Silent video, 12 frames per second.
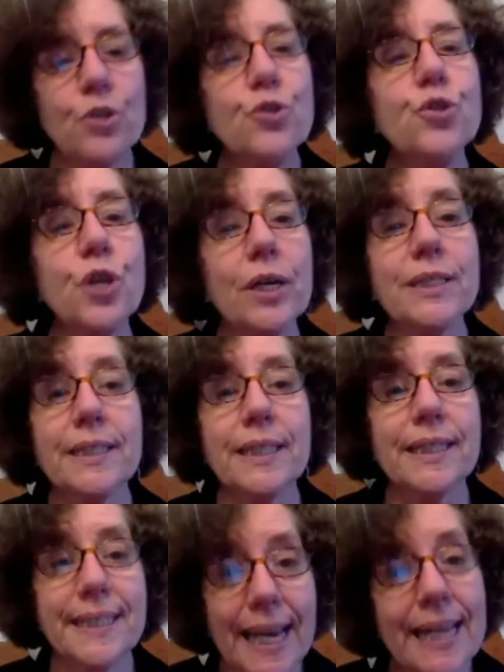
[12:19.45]
just
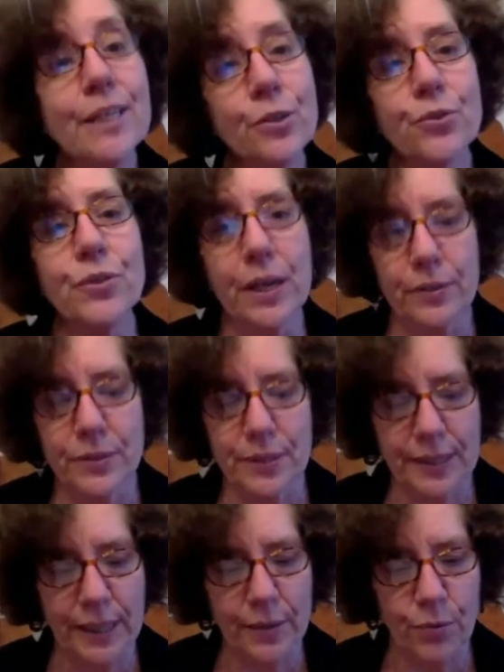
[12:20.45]
10 years out of
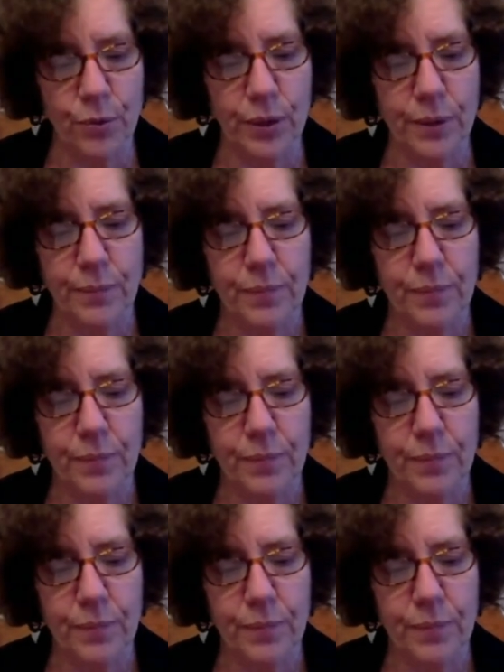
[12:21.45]
slavery.